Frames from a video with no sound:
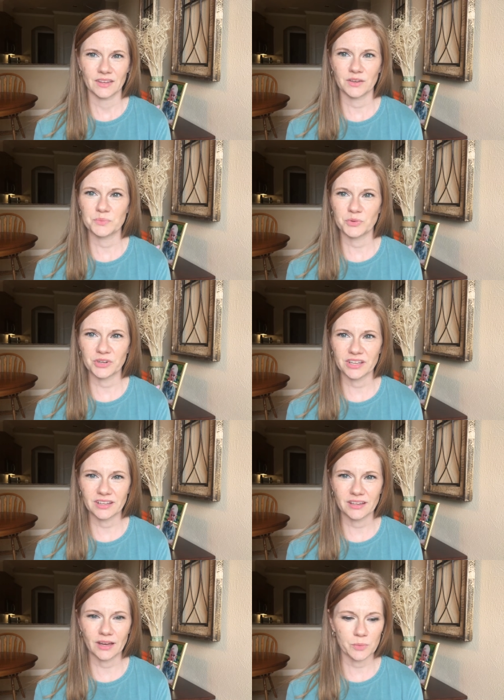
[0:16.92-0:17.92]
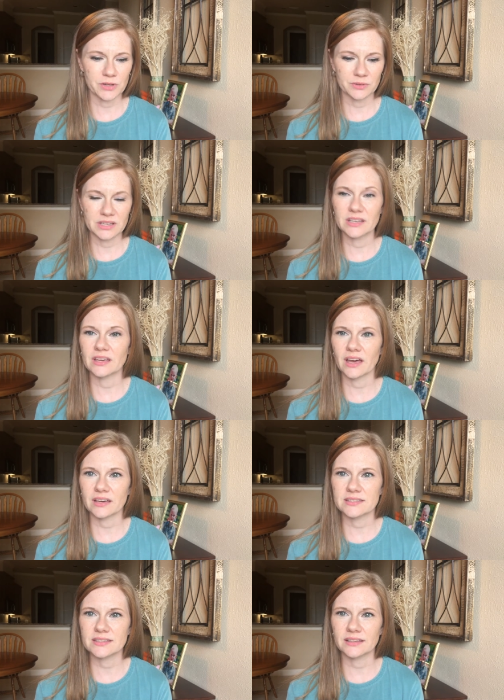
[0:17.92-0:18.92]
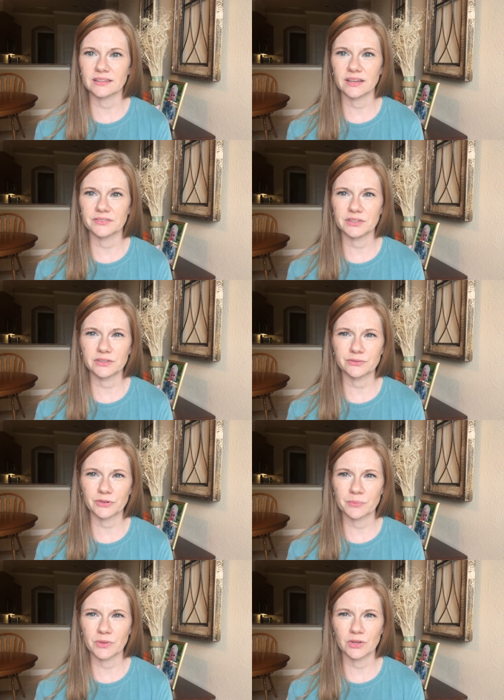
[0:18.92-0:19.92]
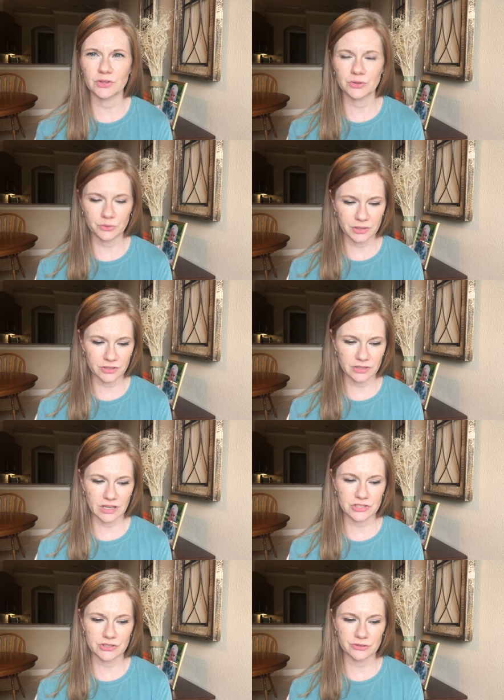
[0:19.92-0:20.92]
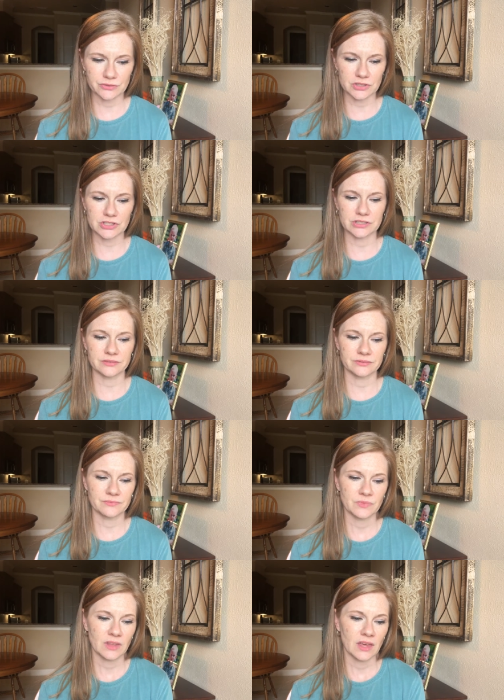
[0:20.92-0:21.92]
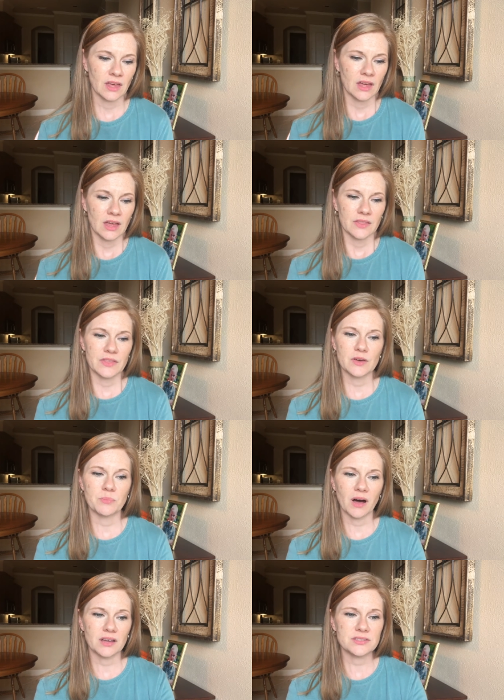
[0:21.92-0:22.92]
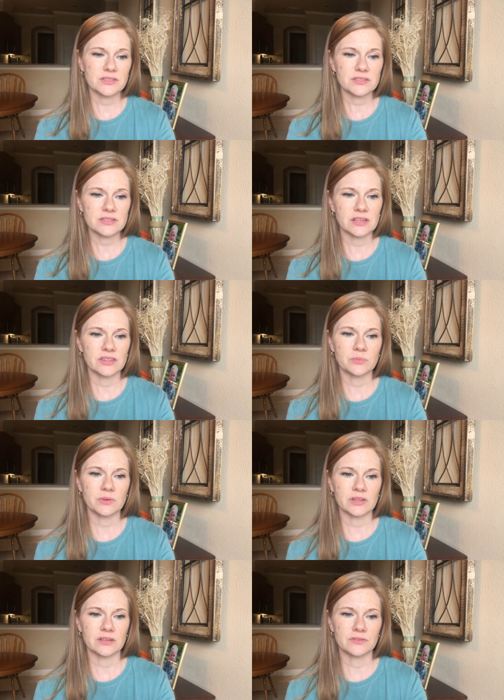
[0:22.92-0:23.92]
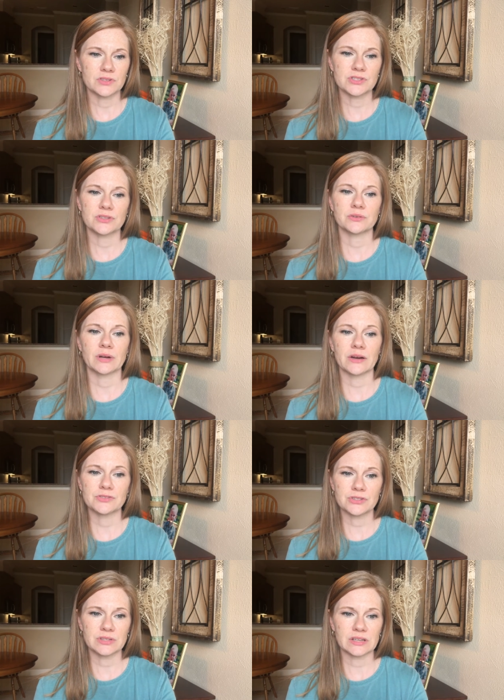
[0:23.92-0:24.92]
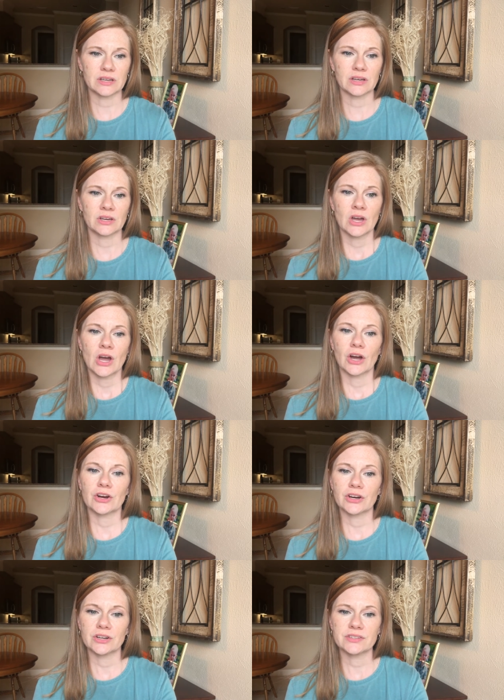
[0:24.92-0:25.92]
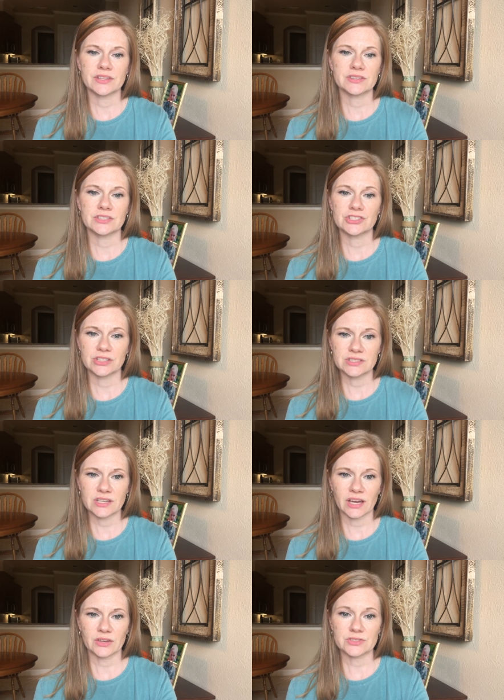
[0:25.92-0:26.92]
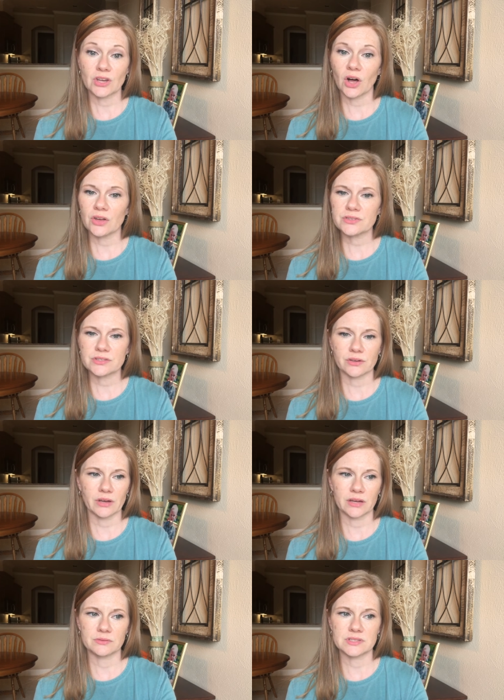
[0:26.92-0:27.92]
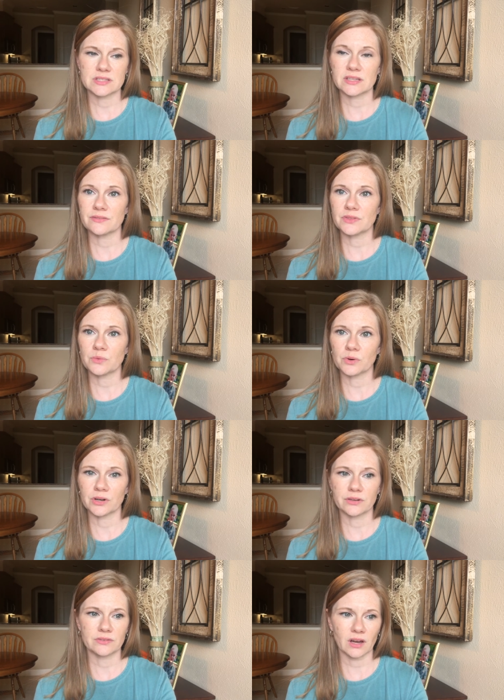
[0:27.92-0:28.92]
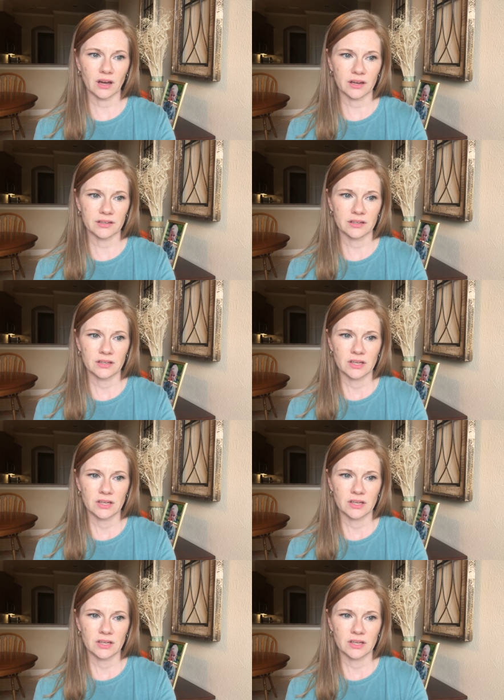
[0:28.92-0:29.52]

Good morning. I'll be reading Acts 11 from the New International Version. The apostles and the believers throughout Judea heard that the Gentiles also had received the word of God.